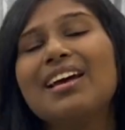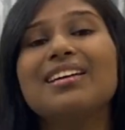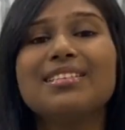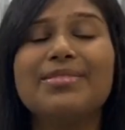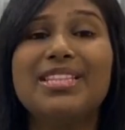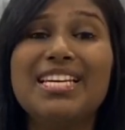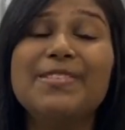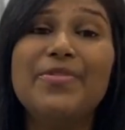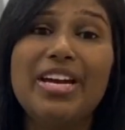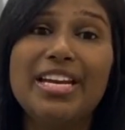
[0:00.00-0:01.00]
So this
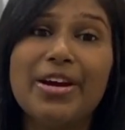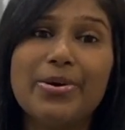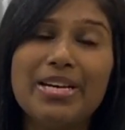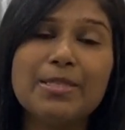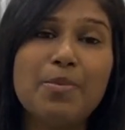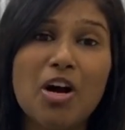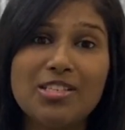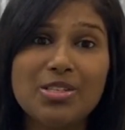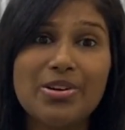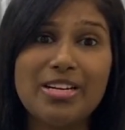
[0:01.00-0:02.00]
video is
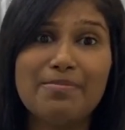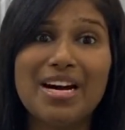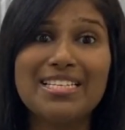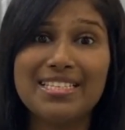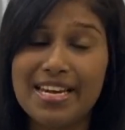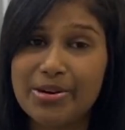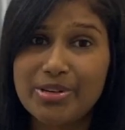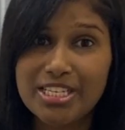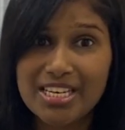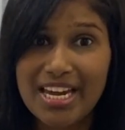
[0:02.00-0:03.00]
sponsored by
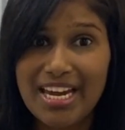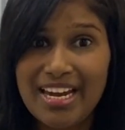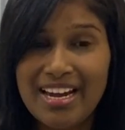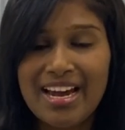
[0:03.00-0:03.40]
Secret Key.